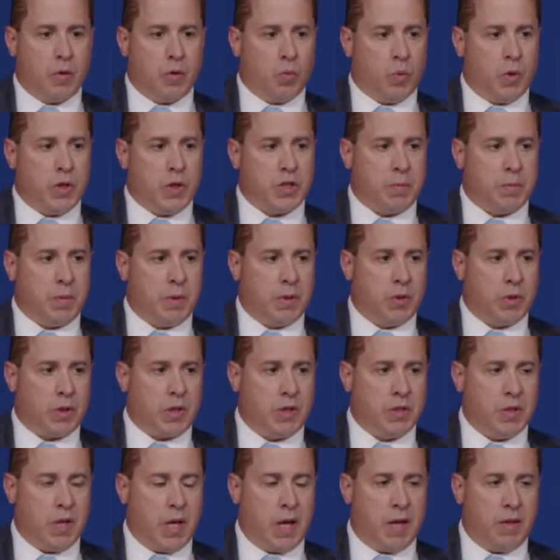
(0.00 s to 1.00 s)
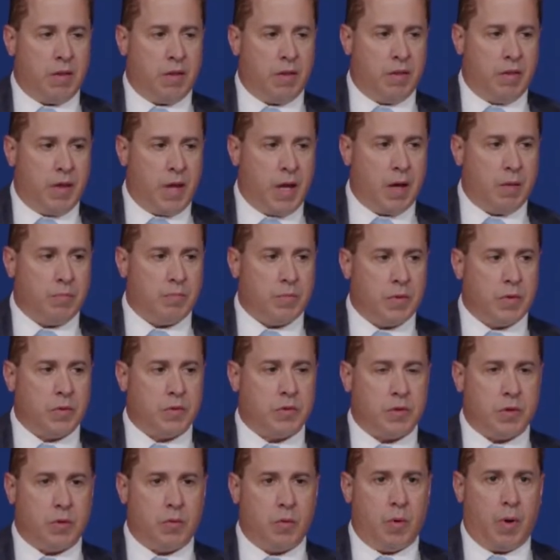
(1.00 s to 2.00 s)
we should be looking at them
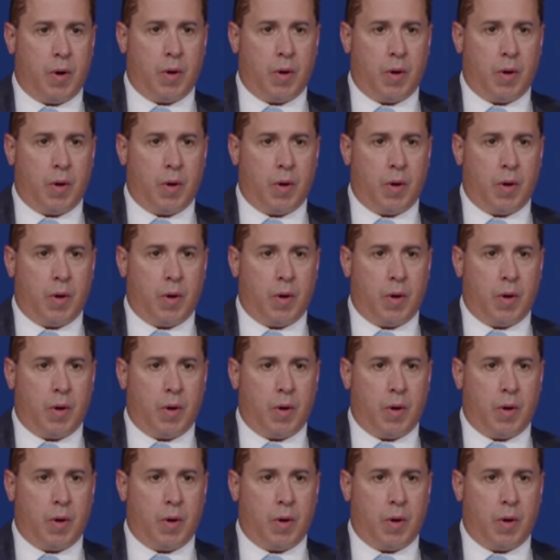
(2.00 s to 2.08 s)
to